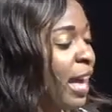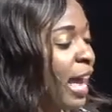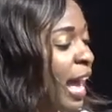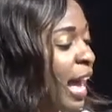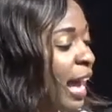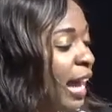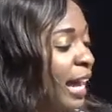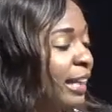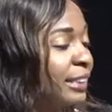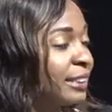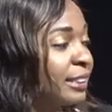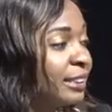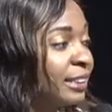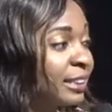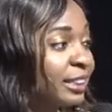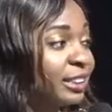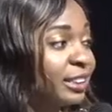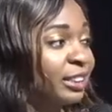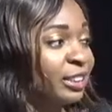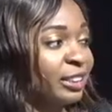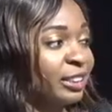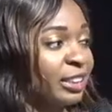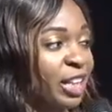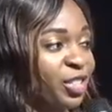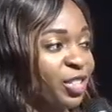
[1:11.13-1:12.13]
As an
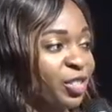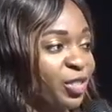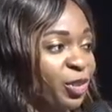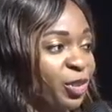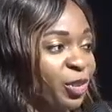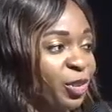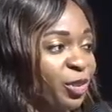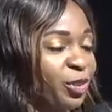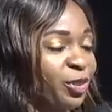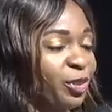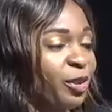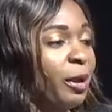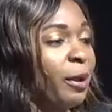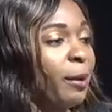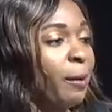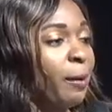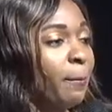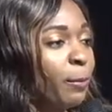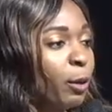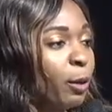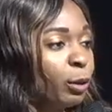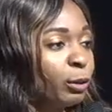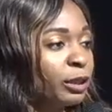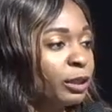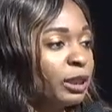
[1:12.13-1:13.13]
intercessor,
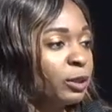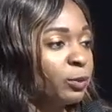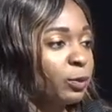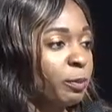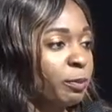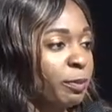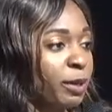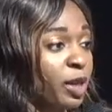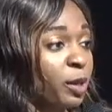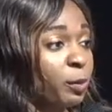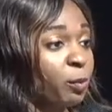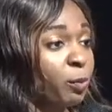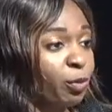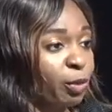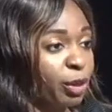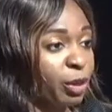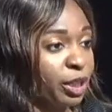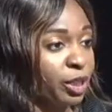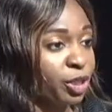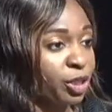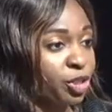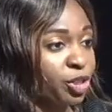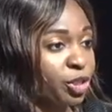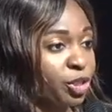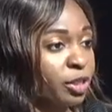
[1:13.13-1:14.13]
Moses would be a
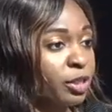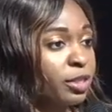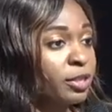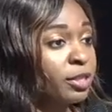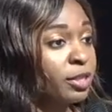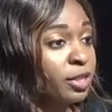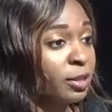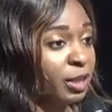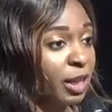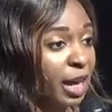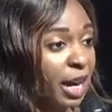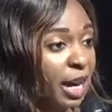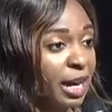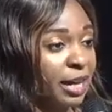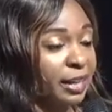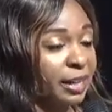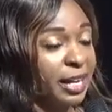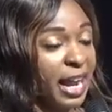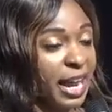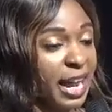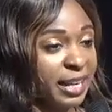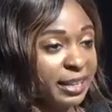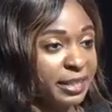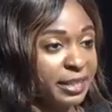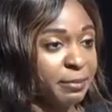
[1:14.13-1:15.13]
bridge to God
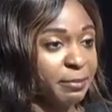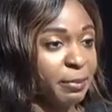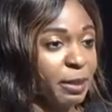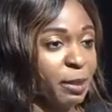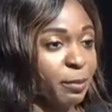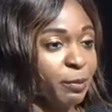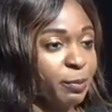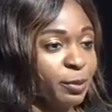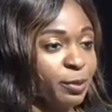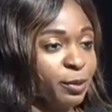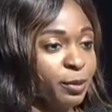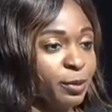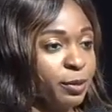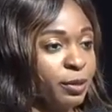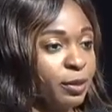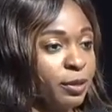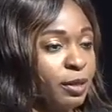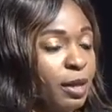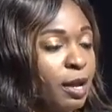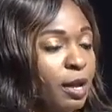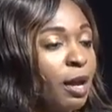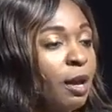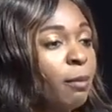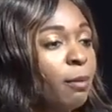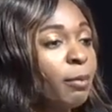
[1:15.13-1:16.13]
and the people,
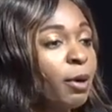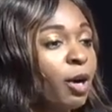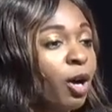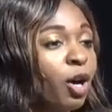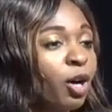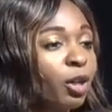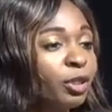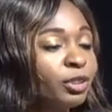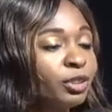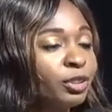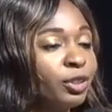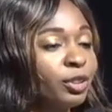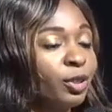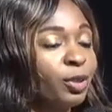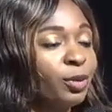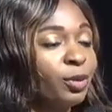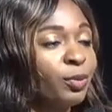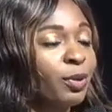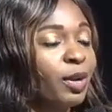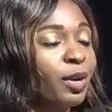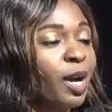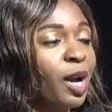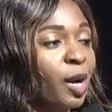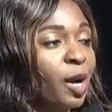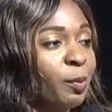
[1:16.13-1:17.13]
but also
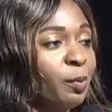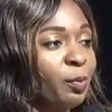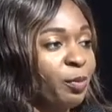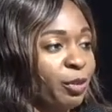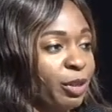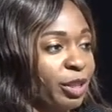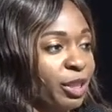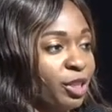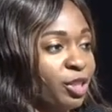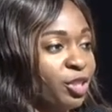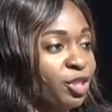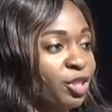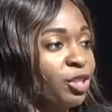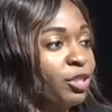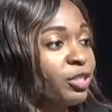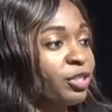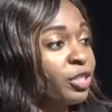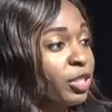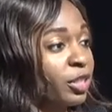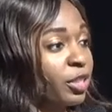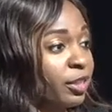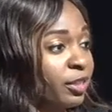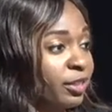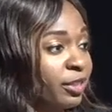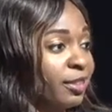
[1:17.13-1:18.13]
a bridge
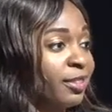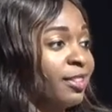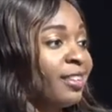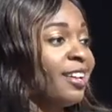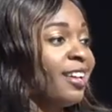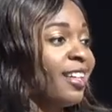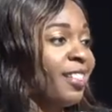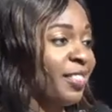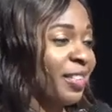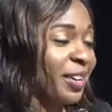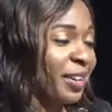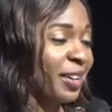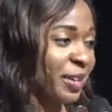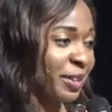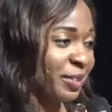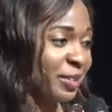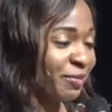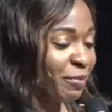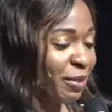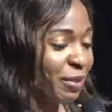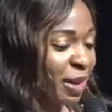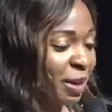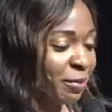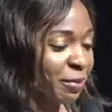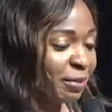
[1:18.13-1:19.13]
to the
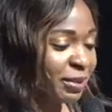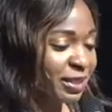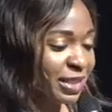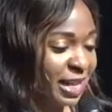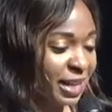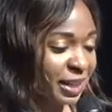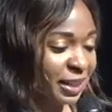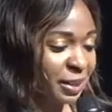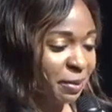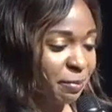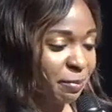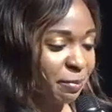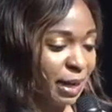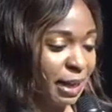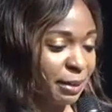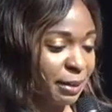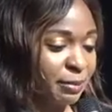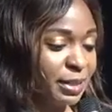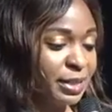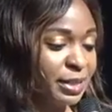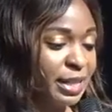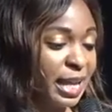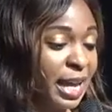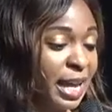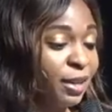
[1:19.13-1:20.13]
um, Ten
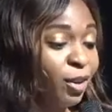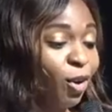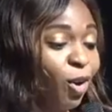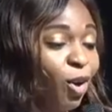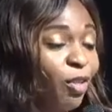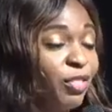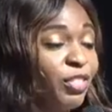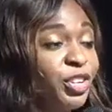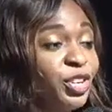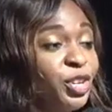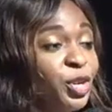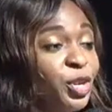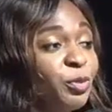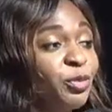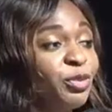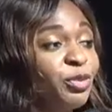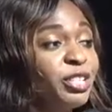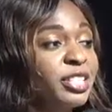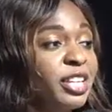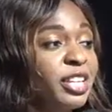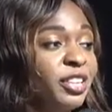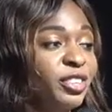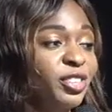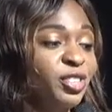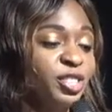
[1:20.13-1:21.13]
Commandments and all the numerous
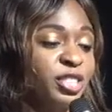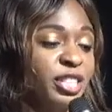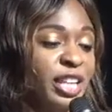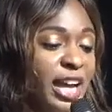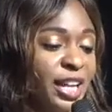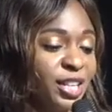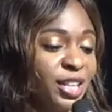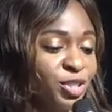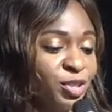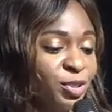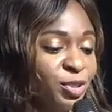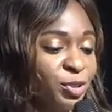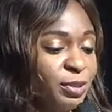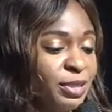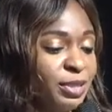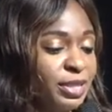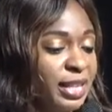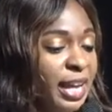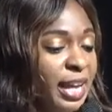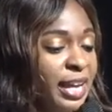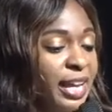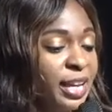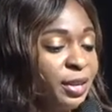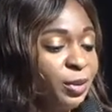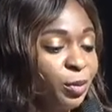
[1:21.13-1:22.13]
other statutes
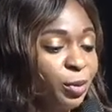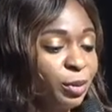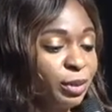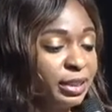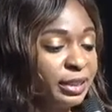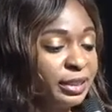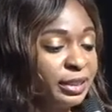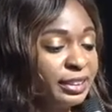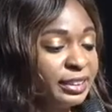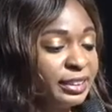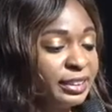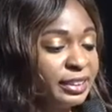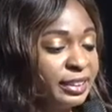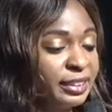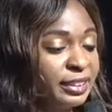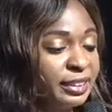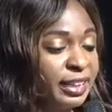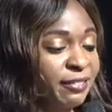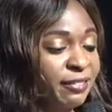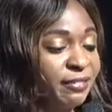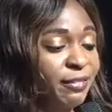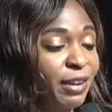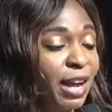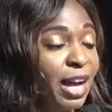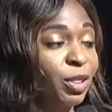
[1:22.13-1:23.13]
that, and ordinances that
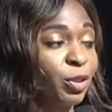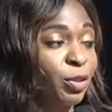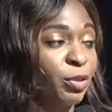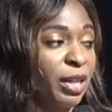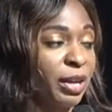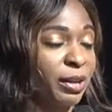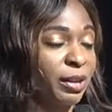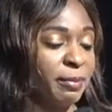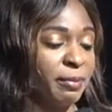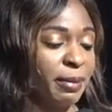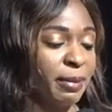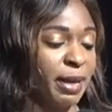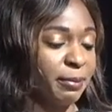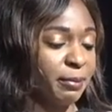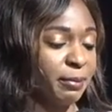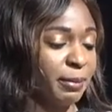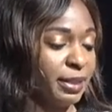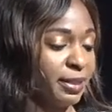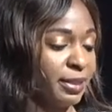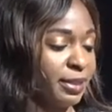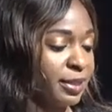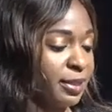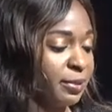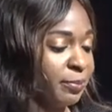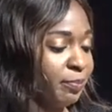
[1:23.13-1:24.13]
follow the
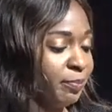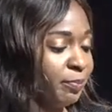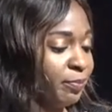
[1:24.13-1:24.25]
commandments.